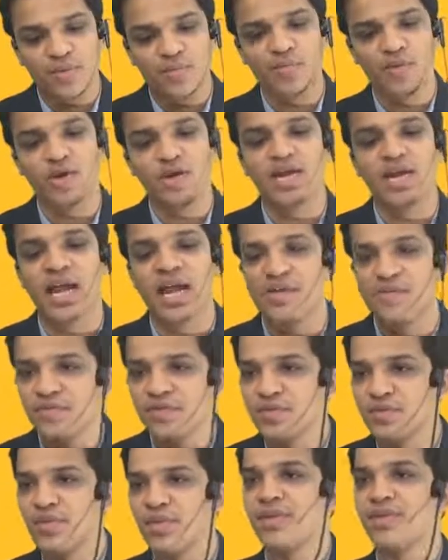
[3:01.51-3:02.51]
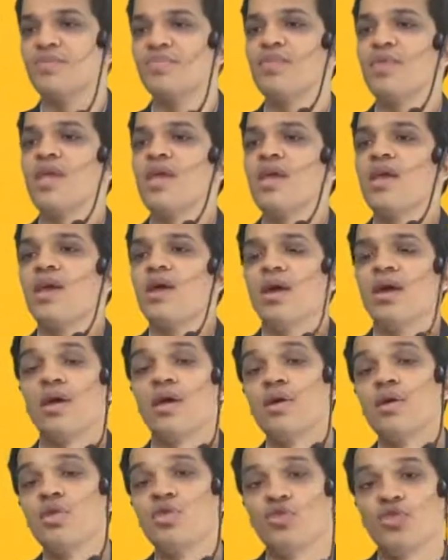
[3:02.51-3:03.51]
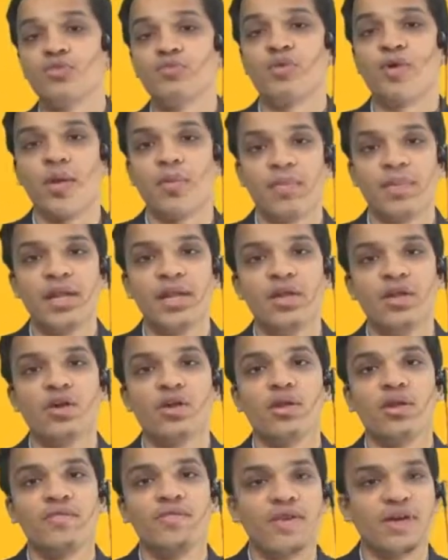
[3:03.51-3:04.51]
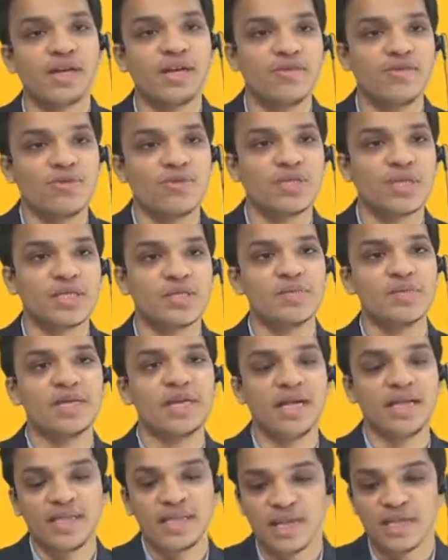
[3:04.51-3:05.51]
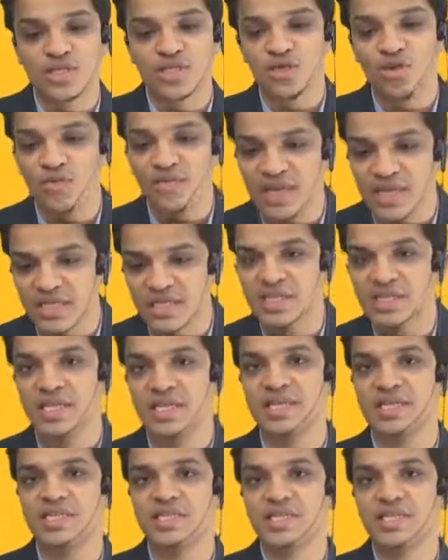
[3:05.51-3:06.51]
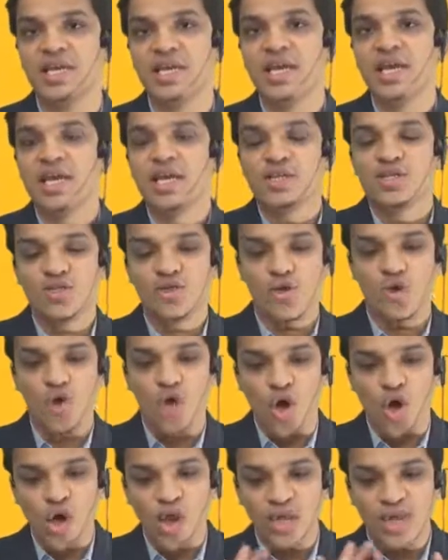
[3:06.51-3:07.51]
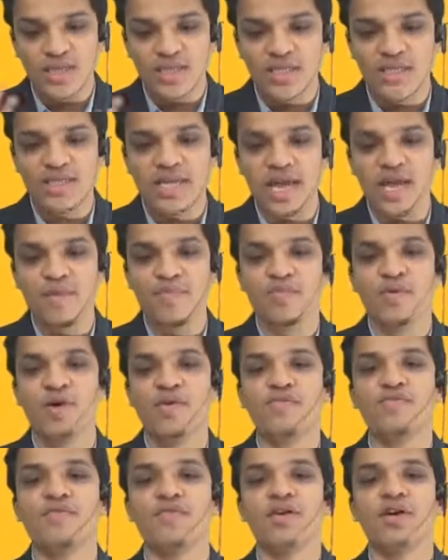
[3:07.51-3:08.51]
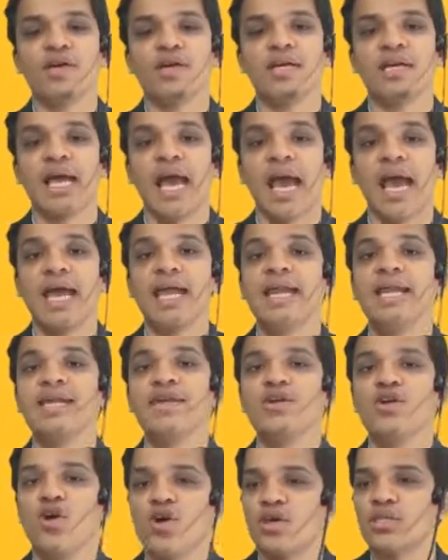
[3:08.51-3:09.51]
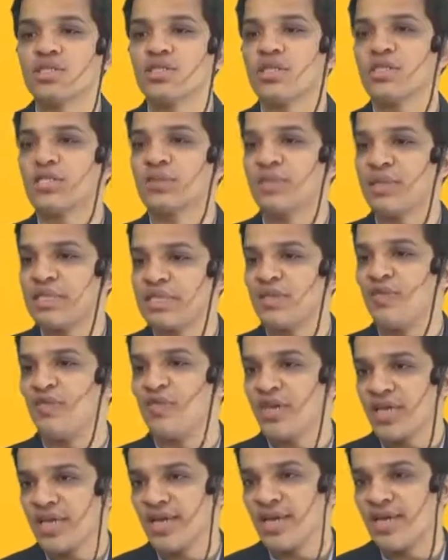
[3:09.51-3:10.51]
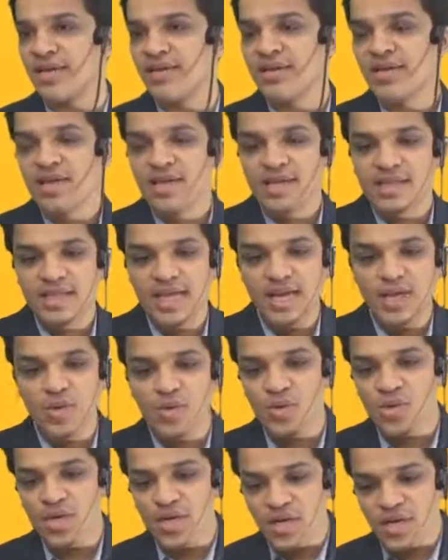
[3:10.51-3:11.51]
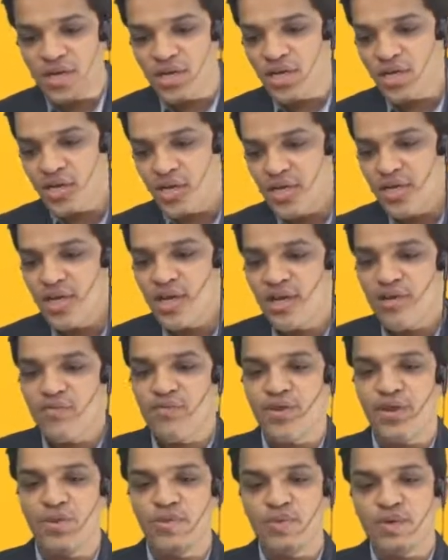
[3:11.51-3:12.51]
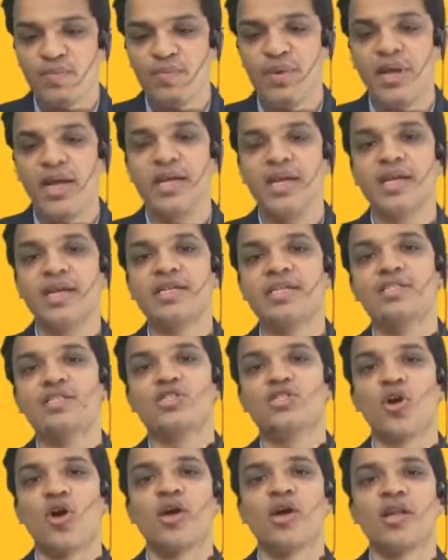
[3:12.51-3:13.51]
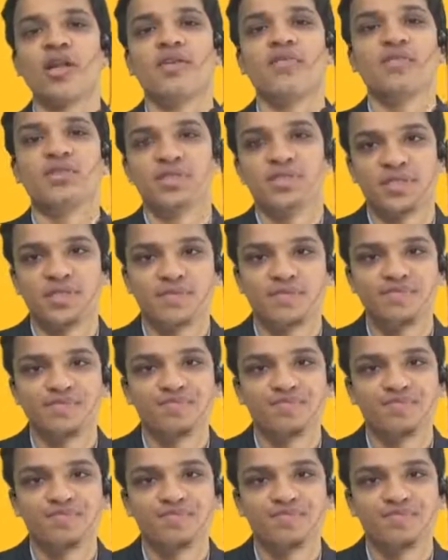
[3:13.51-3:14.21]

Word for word: product life has been used properly or effective use has been done. There is no wastage. So all this type of carrying cost specifically that you incur when you maintain stock levels,